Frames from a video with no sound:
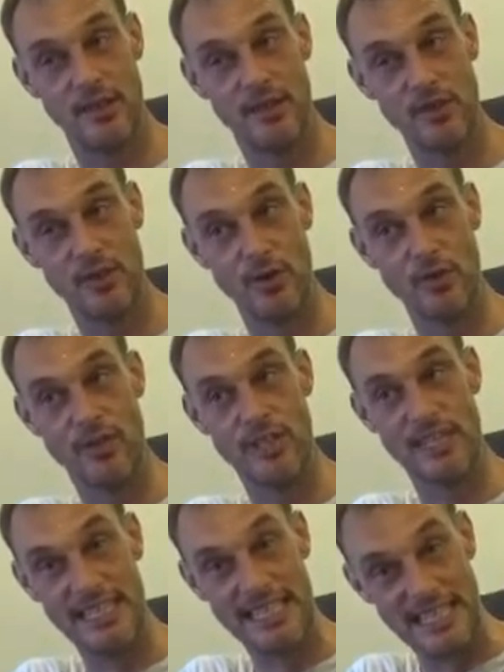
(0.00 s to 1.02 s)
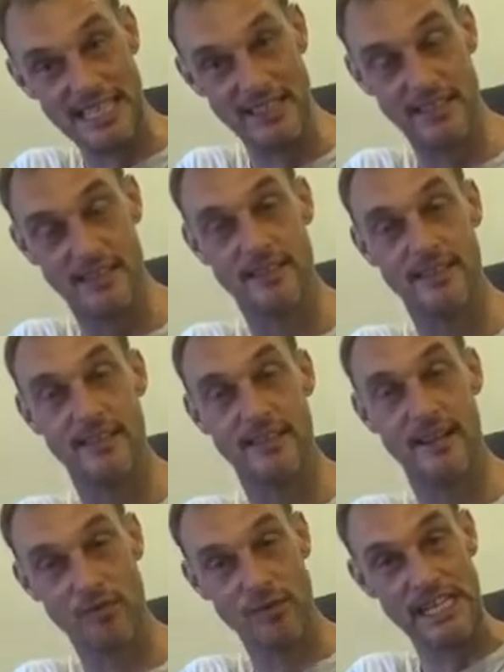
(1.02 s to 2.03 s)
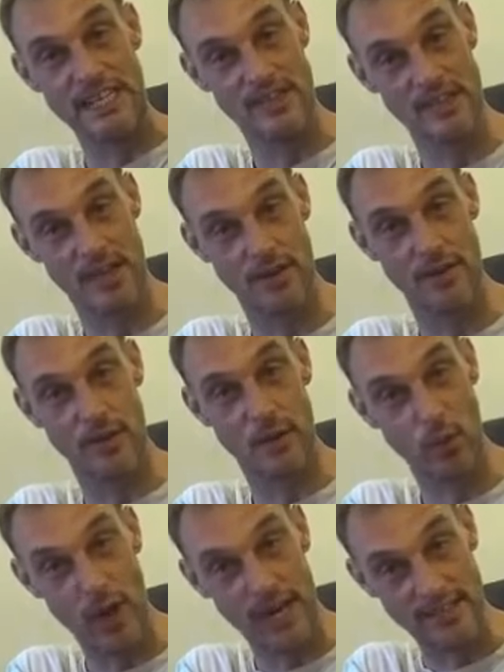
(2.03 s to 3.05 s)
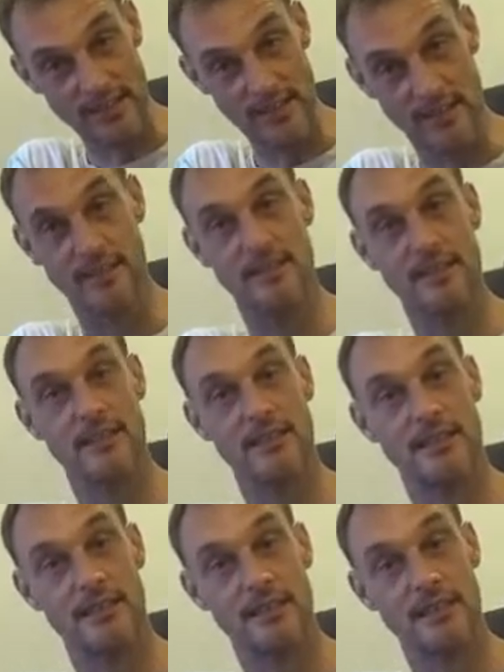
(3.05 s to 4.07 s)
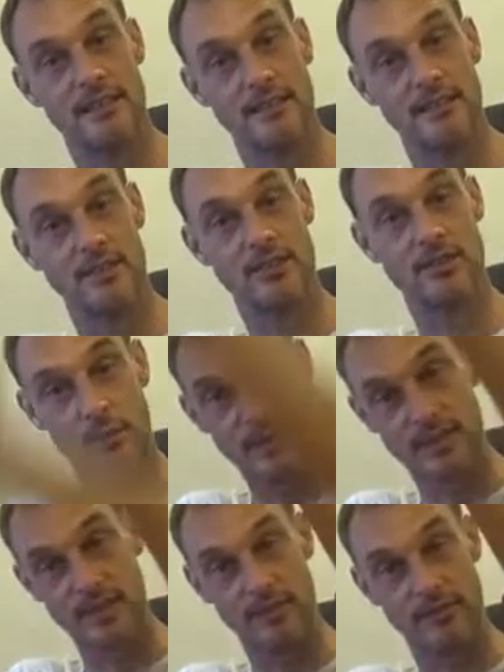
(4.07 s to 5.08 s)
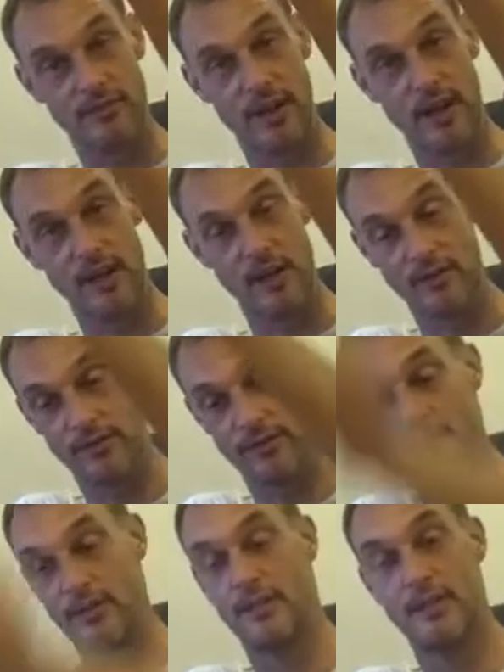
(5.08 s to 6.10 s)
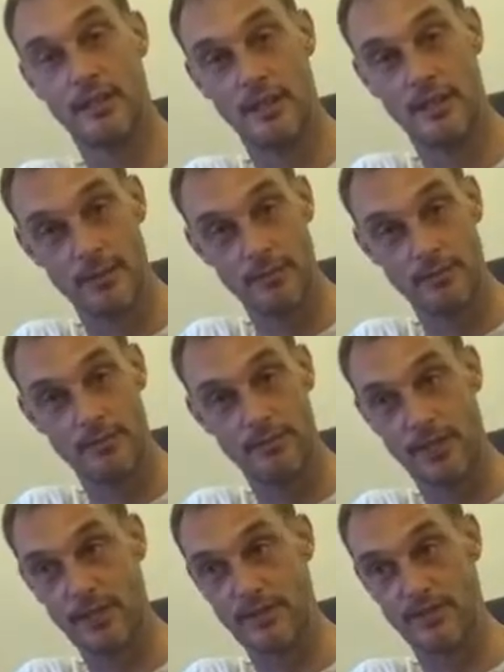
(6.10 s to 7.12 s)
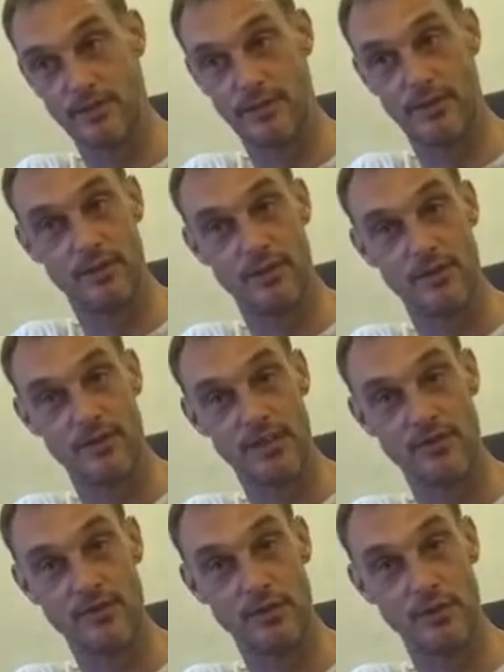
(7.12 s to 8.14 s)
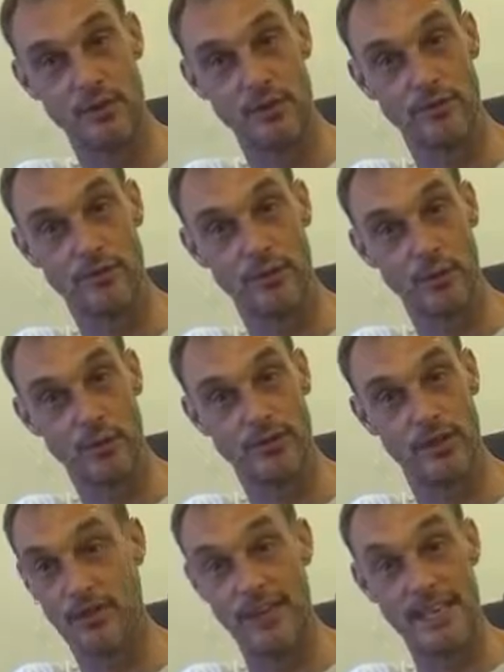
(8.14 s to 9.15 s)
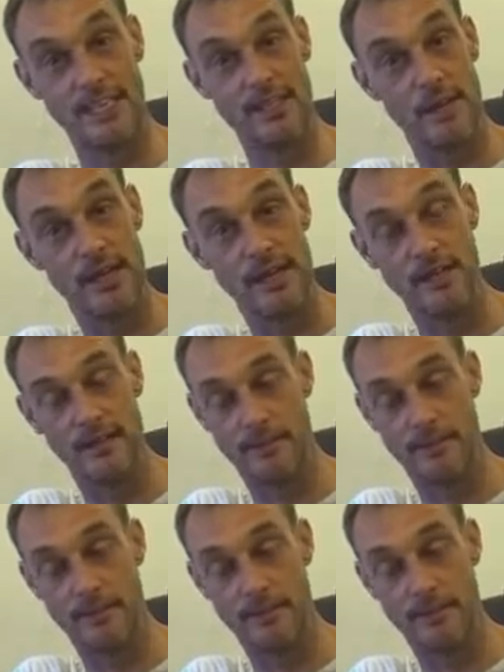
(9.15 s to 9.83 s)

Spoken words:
You don't need a reason other than weight to stop yourself flying off because of centrifugal force of any spin.